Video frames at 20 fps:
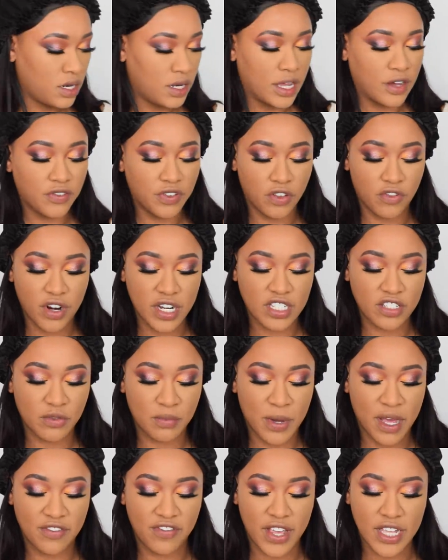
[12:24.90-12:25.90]
Now for the rest
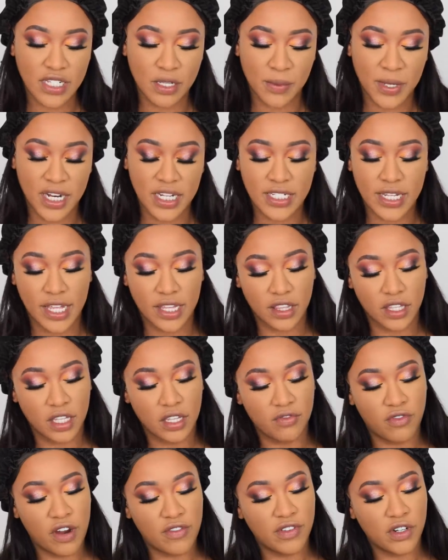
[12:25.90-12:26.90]
of my face, I'm going to take
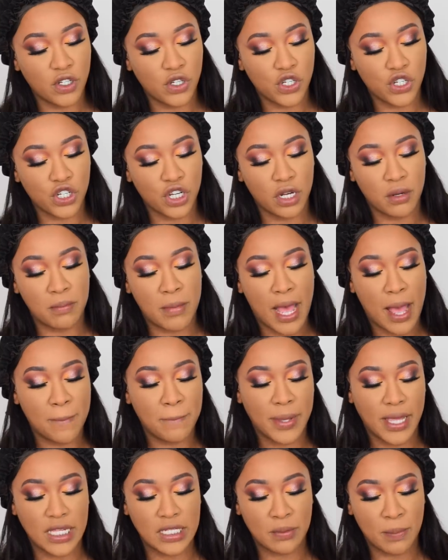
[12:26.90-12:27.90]
the Revolution
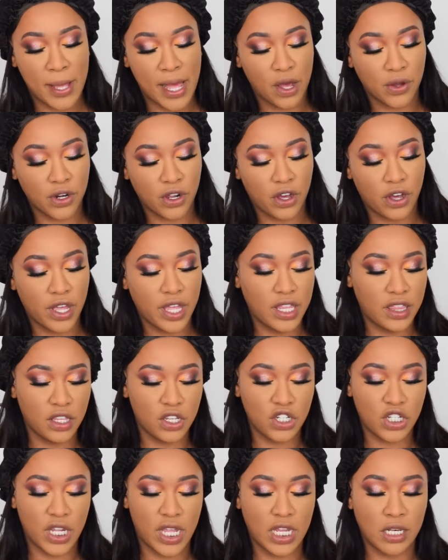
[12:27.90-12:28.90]
Matte Base Powder in
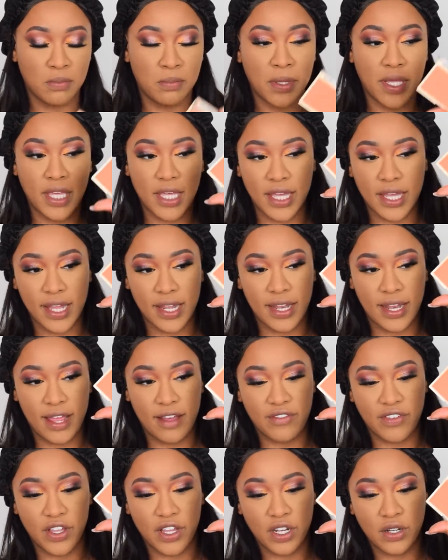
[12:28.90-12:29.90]
the shade
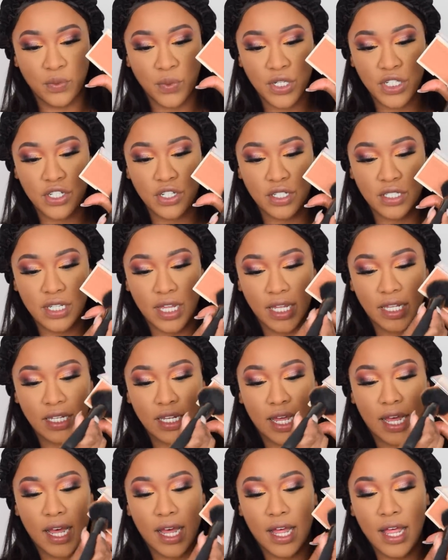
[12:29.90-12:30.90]
P11, which looks like
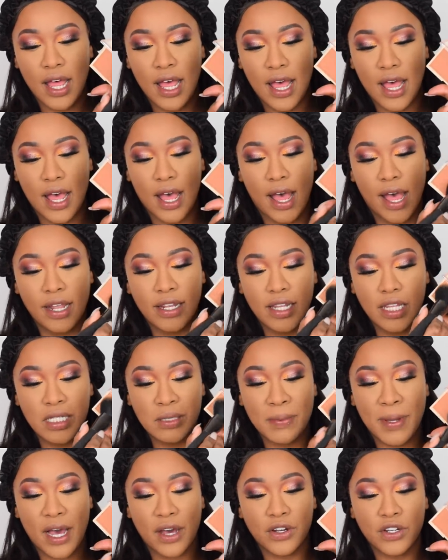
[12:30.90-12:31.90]
that. And
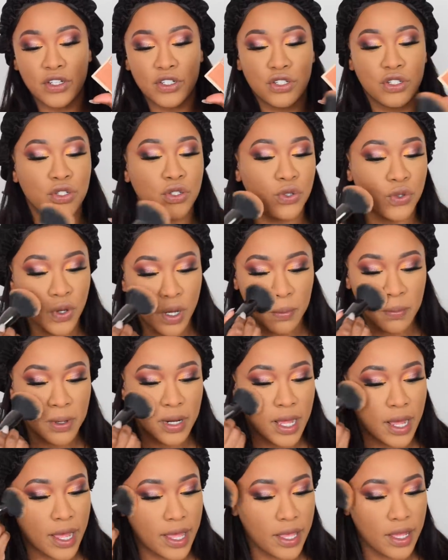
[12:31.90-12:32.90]
these powders do
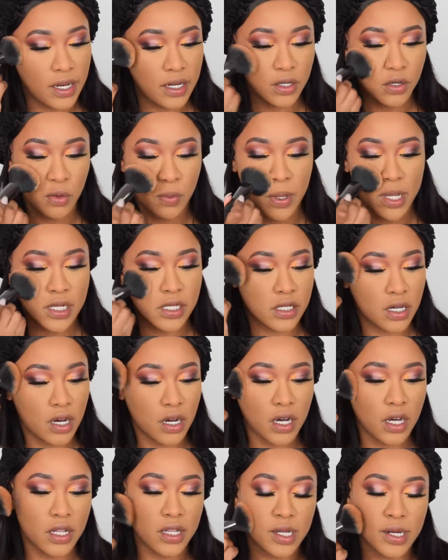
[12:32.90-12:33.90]
apply a little bit
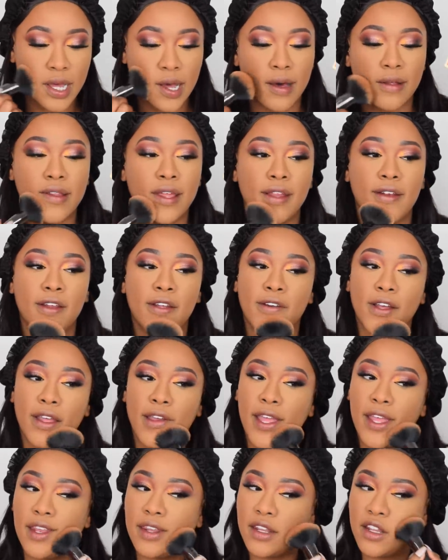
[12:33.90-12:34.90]
darker than how they
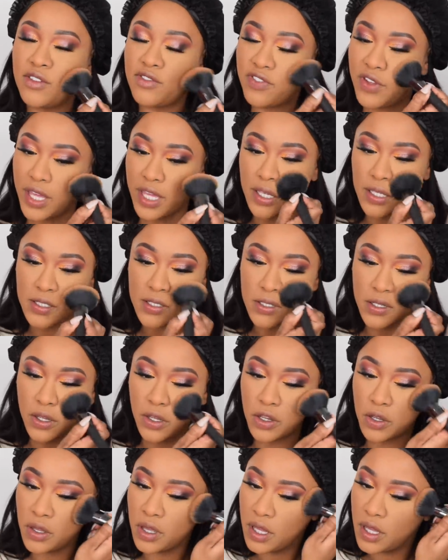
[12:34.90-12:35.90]
look in the thing,
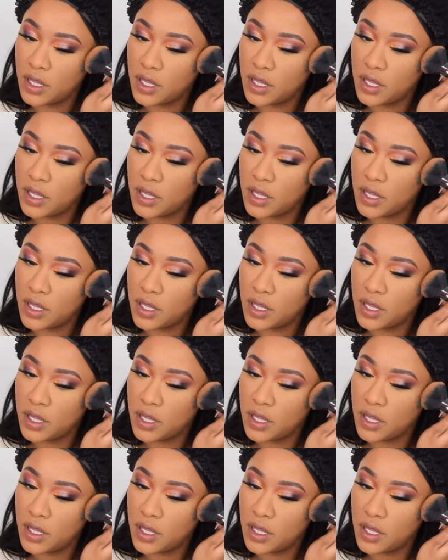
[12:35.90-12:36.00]
so